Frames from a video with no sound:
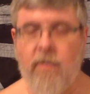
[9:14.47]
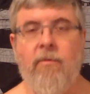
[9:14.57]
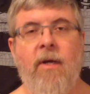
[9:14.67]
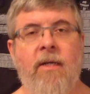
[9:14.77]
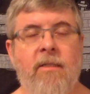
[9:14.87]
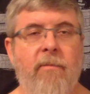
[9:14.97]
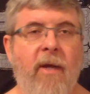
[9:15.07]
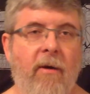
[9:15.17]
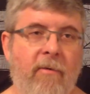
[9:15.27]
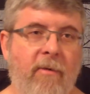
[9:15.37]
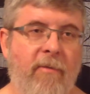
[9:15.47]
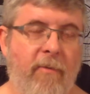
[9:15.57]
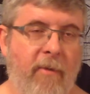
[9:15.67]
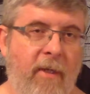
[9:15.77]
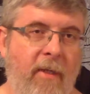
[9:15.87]
so 9 is a power of
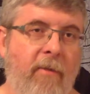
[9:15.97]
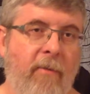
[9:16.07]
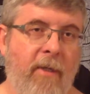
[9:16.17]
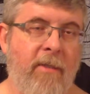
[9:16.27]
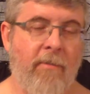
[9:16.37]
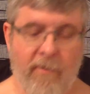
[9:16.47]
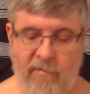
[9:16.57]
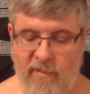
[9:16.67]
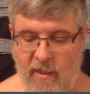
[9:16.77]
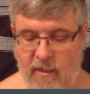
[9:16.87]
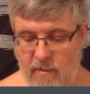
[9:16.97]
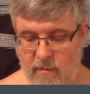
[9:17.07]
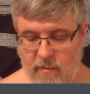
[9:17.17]
3, and 3 is a root of 9.